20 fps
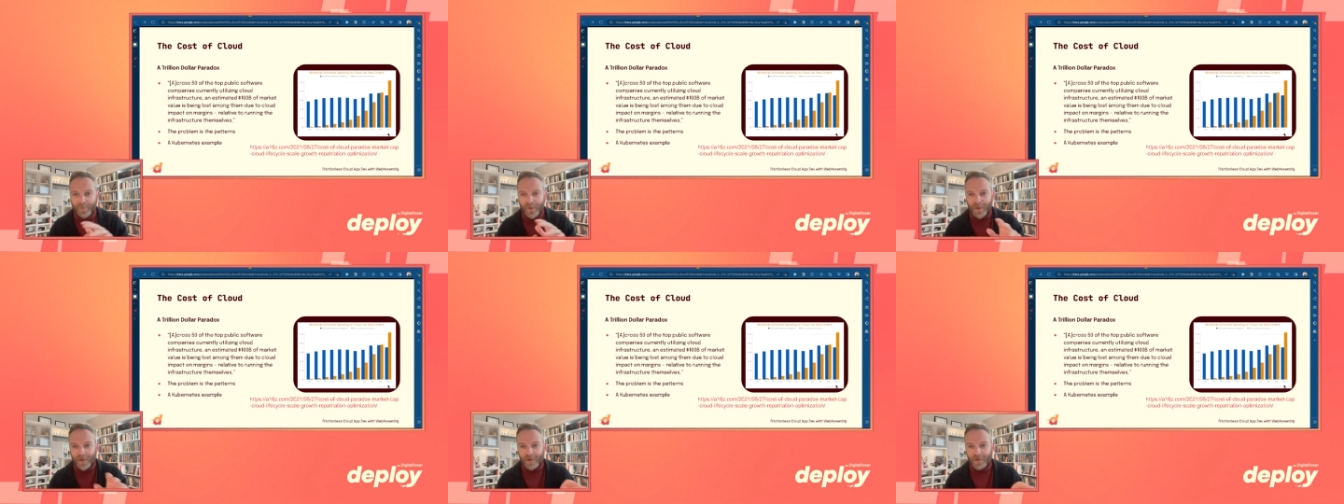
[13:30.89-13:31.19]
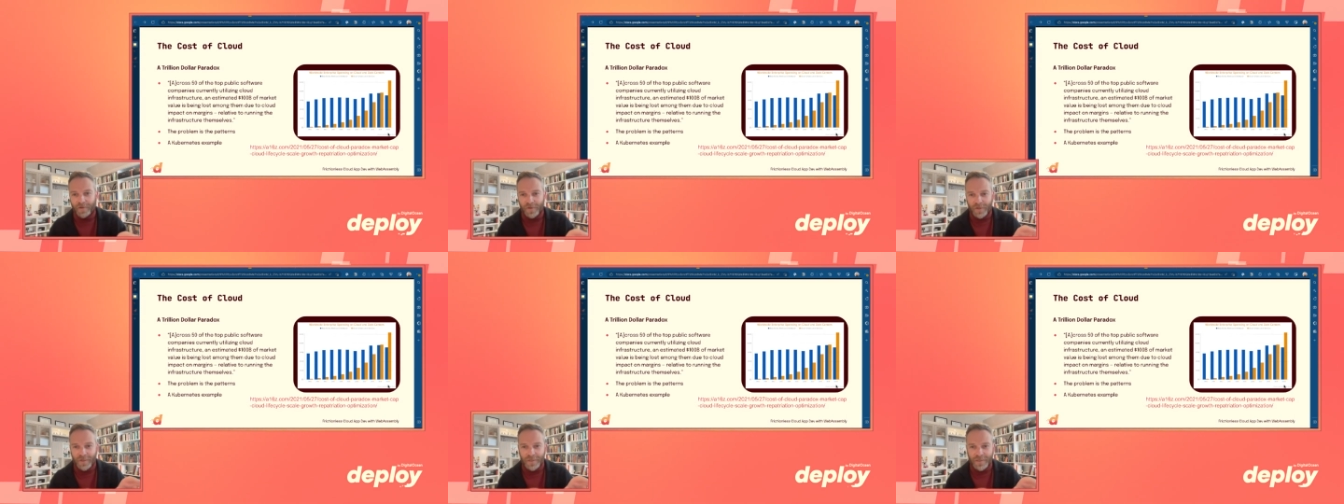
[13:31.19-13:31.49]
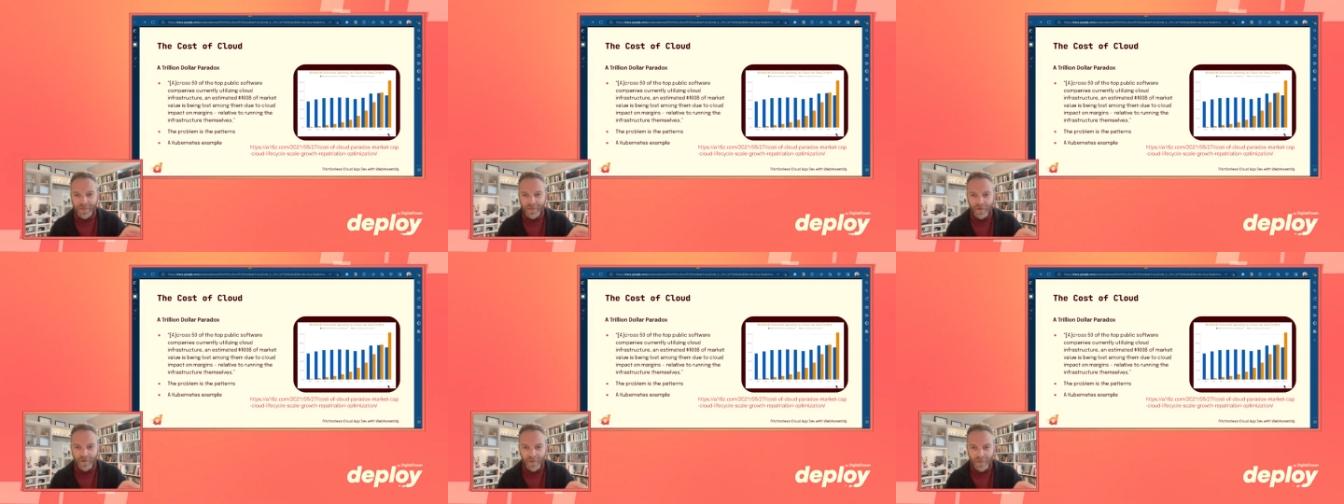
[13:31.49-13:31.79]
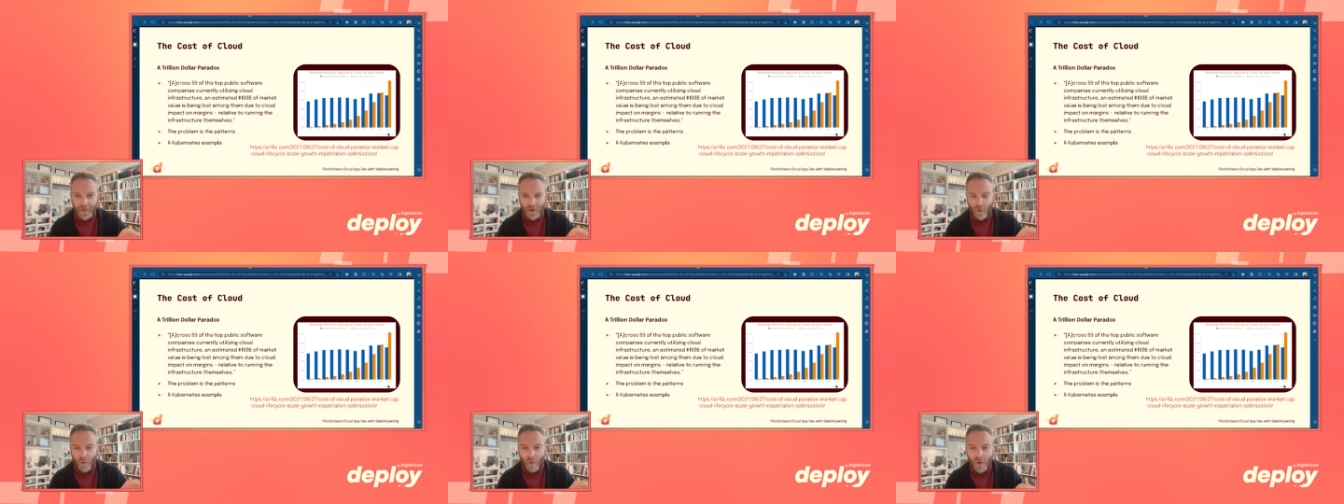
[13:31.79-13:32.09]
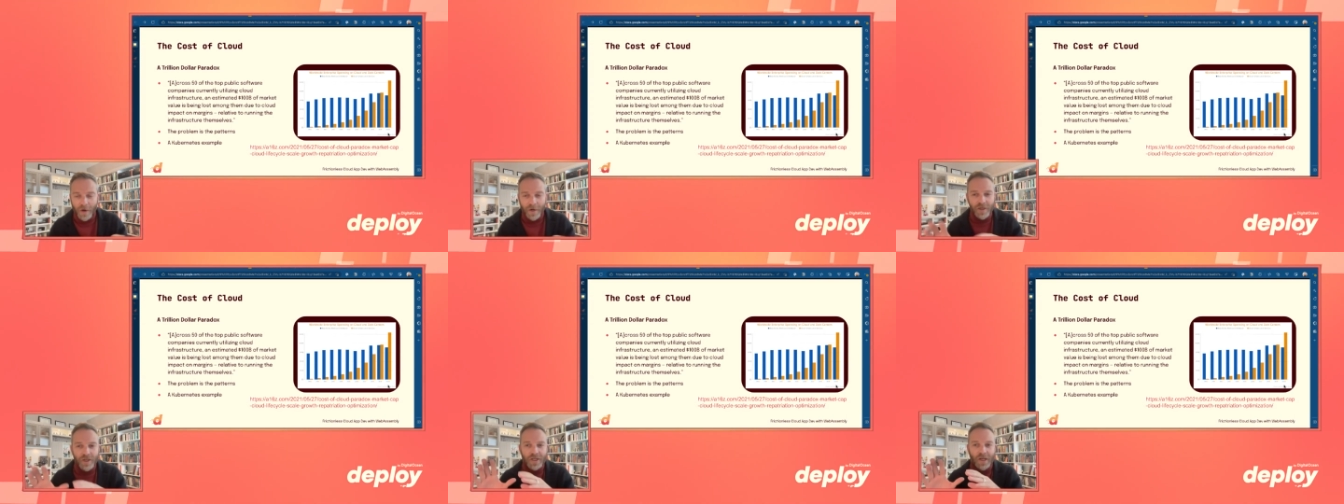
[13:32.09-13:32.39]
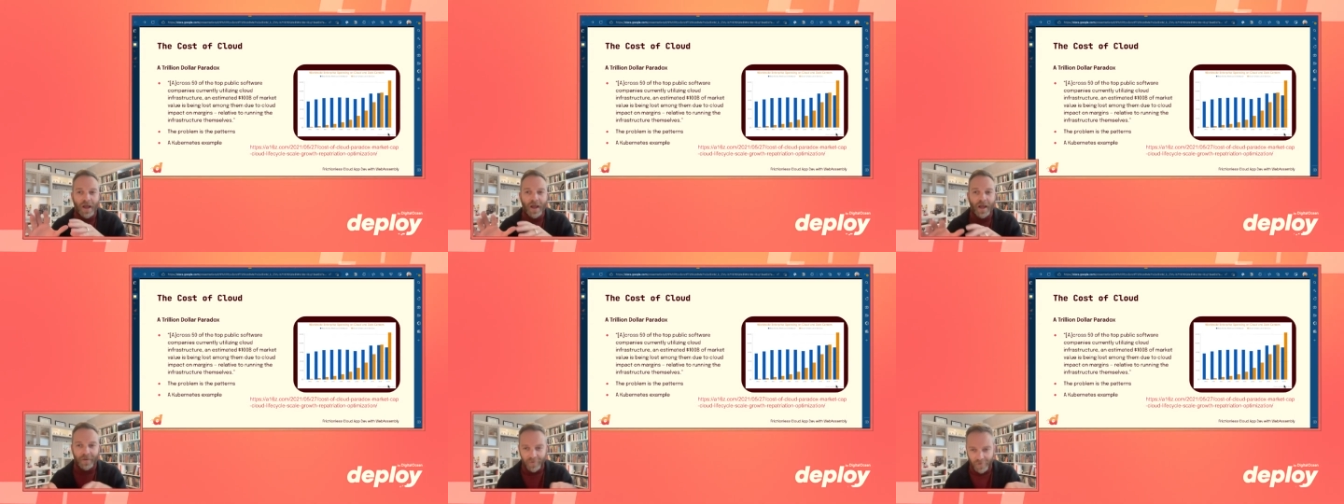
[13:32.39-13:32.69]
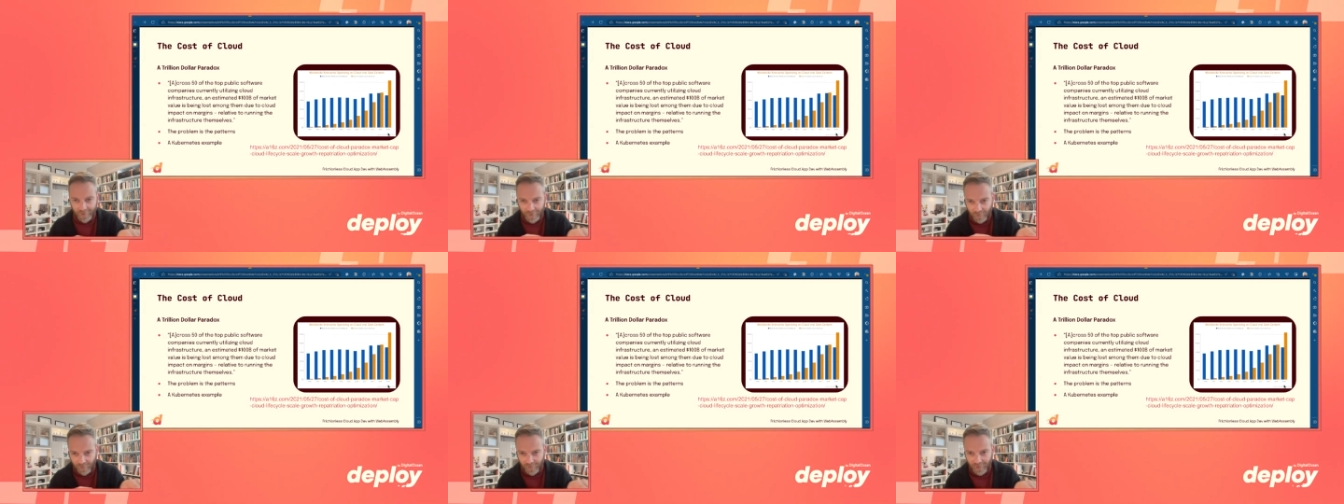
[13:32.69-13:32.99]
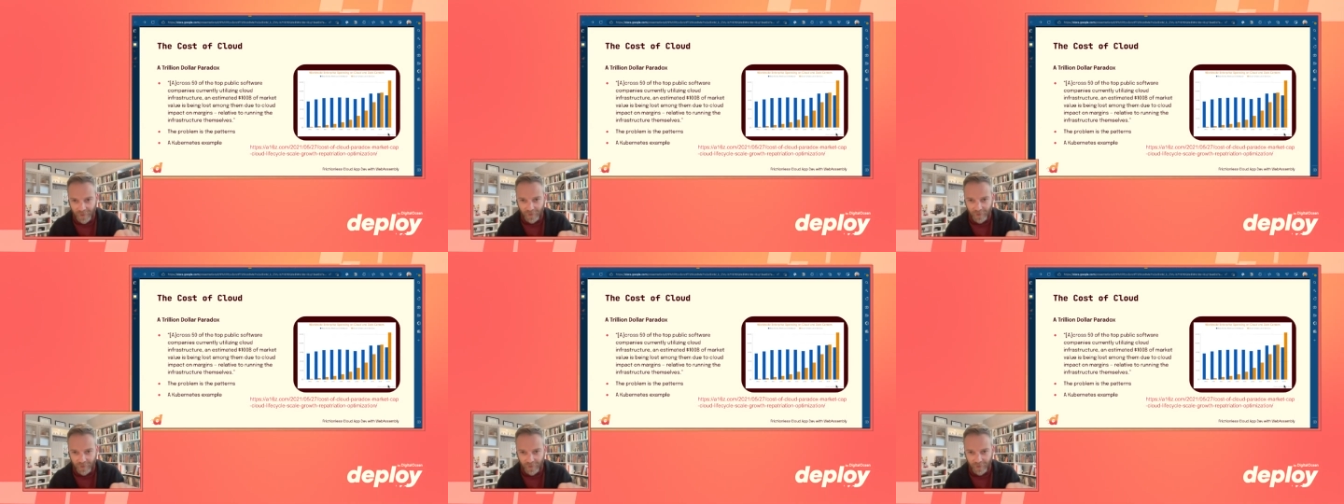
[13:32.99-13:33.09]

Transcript: The, the, the orange lines that you see